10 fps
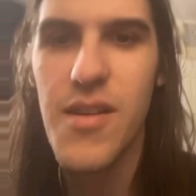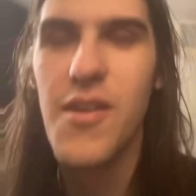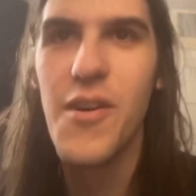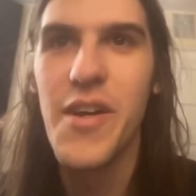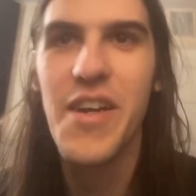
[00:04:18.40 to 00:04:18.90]

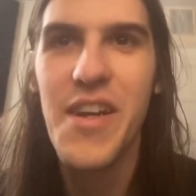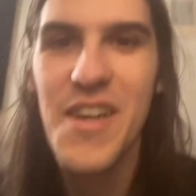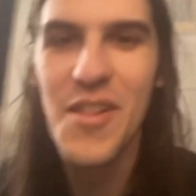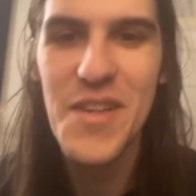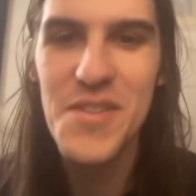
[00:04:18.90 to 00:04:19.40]
Okay,
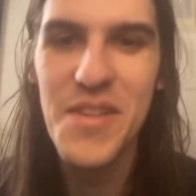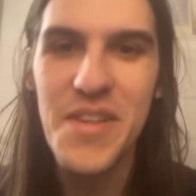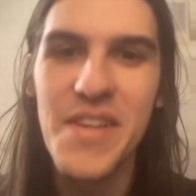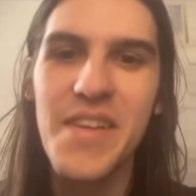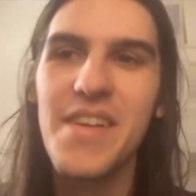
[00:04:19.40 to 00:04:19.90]
last
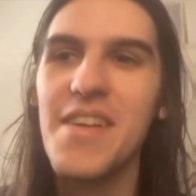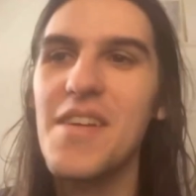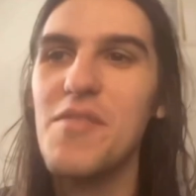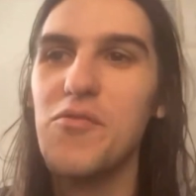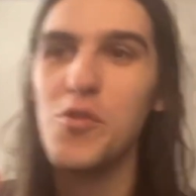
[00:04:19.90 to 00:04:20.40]
thing,
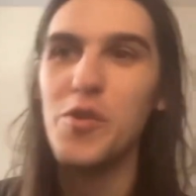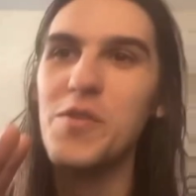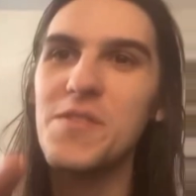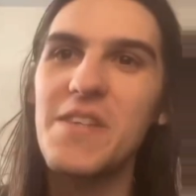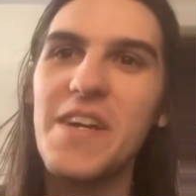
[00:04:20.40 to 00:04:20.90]
for real
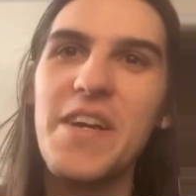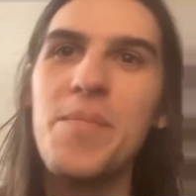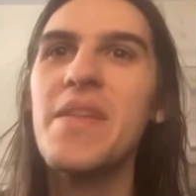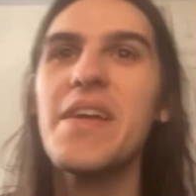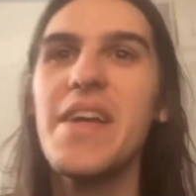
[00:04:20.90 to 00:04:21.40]
this time,
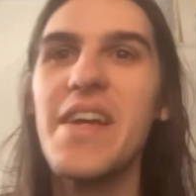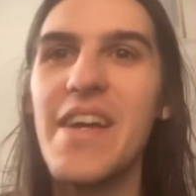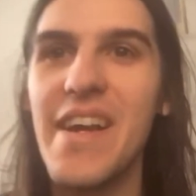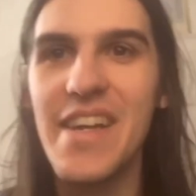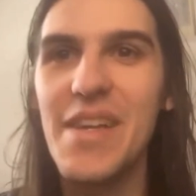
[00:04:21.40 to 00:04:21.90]

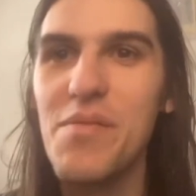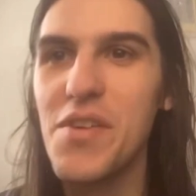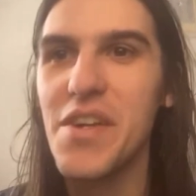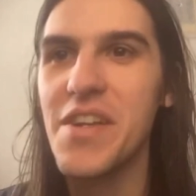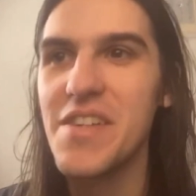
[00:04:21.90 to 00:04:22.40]
and I keep
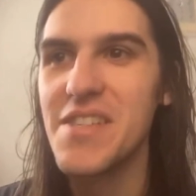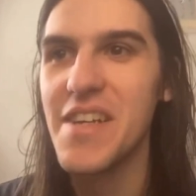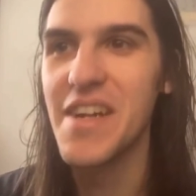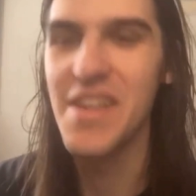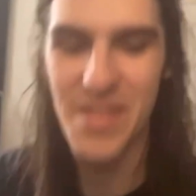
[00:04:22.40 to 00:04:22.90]
forgetting to
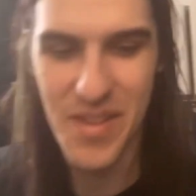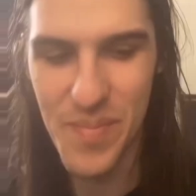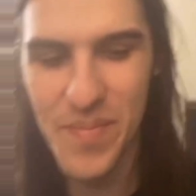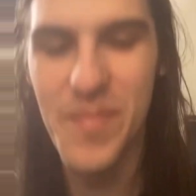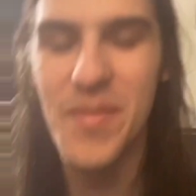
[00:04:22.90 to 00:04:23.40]
tag them,
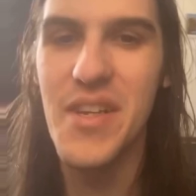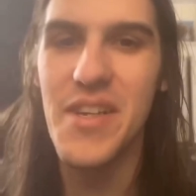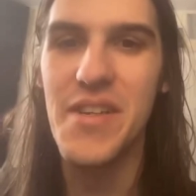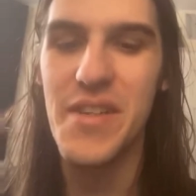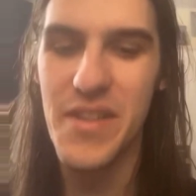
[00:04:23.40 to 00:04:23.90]

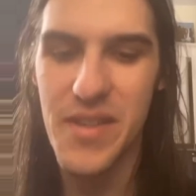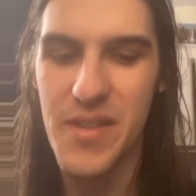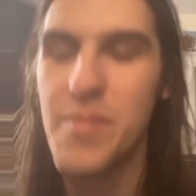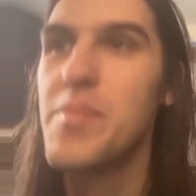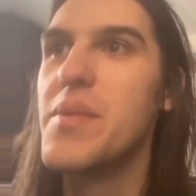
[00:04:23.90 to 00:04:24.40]

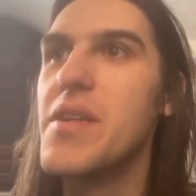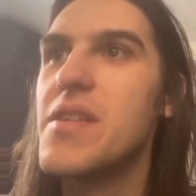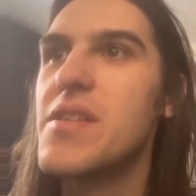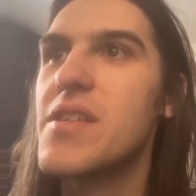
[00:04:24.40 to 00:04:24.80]
but